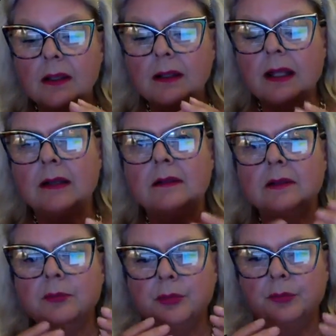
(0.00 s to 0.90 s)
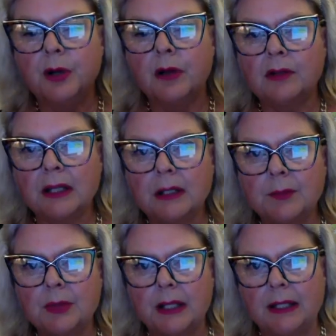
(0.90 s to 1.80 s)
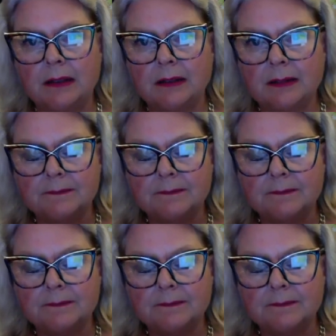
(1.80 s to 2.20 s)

like the bubonic plague,